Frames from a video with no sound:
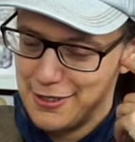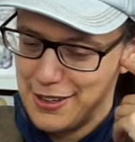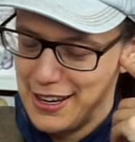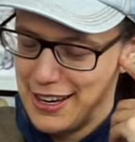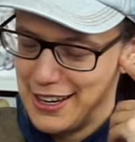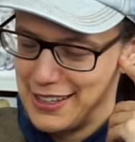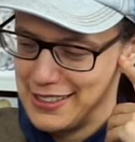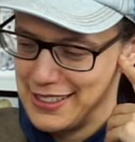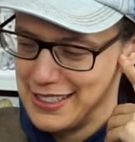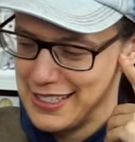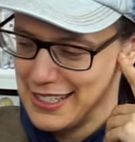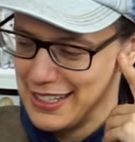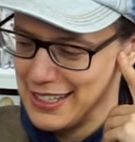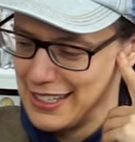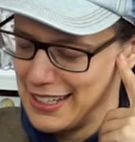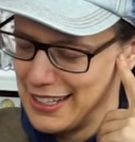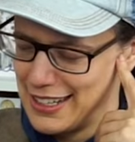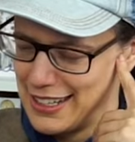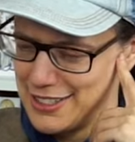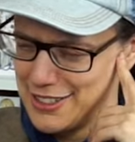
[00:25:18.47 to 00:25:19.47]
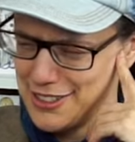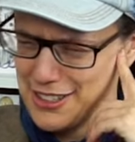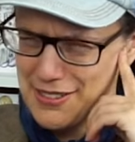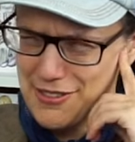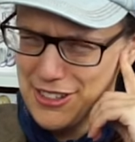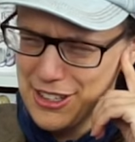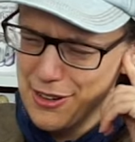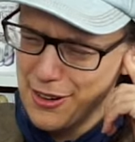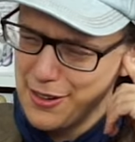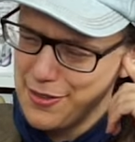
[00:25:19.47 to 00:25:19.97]
And I don't even
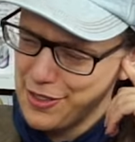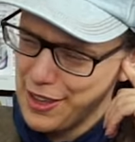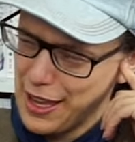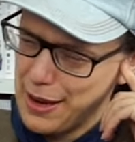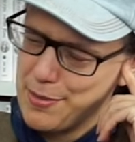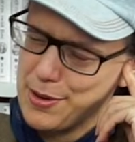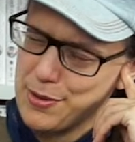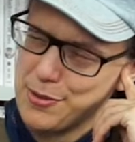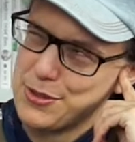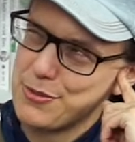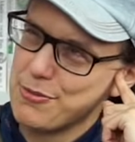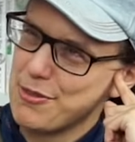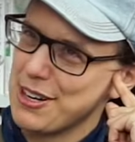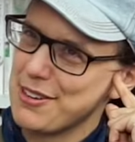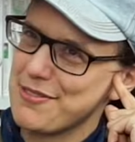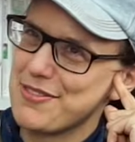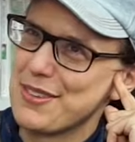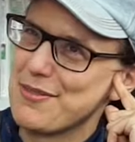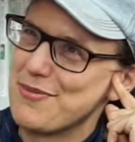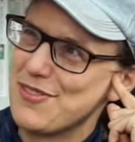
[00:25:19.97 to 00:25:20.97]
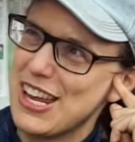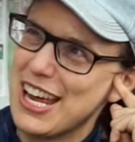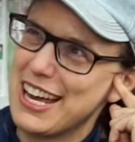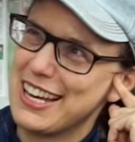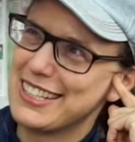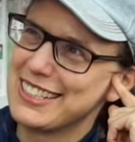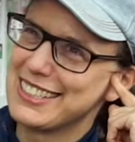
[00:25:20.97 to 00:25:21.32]
know if Layman was one of them yet.